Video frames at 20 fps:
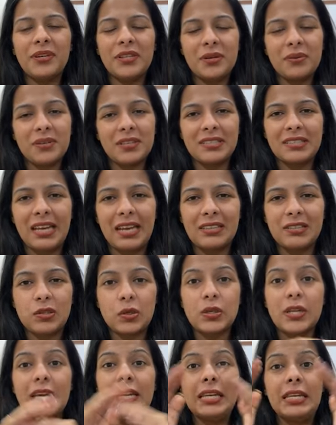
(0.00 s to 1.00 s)
are going to discuss
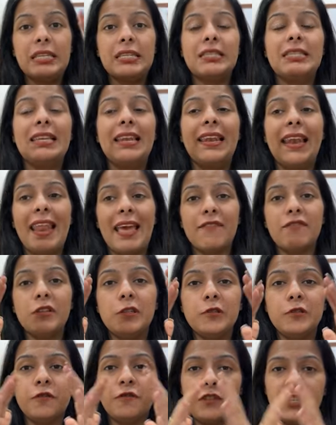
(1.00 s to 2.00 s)
today is
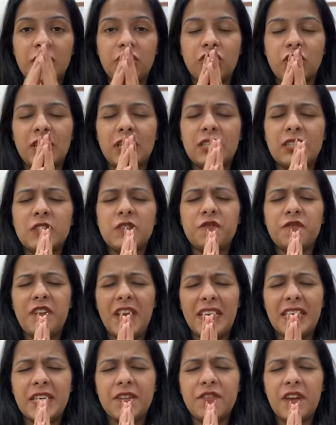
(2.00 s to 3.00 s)
levels of teaching. It is
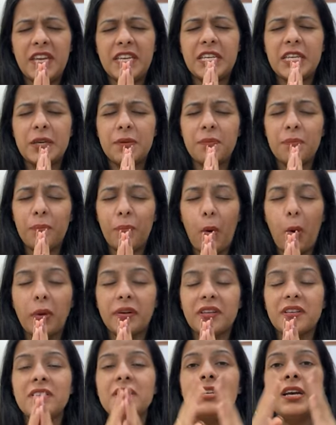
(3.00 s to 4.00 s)
very, very
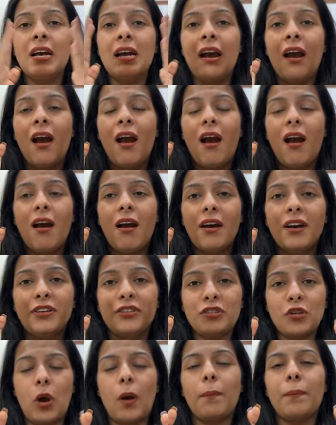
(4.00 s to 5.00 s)
important
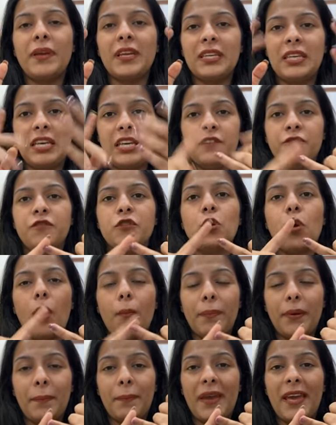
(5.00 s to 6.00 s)
topic if you
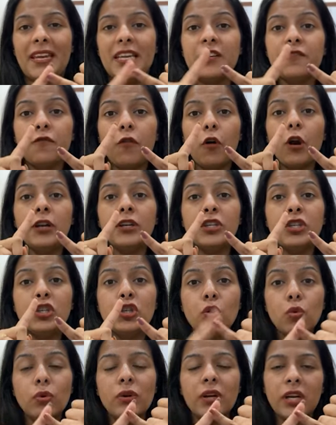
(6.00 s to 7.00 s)
are preparing for
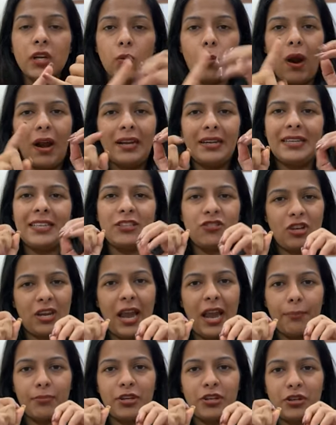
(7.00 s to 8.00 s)
Unit 1
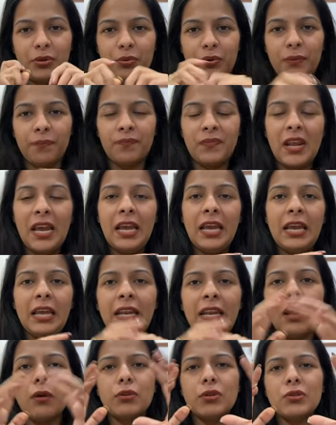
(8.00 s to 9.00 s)
teaching aptitude.
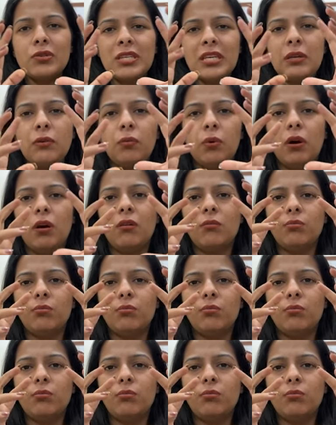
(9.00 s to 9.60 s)
Now you see,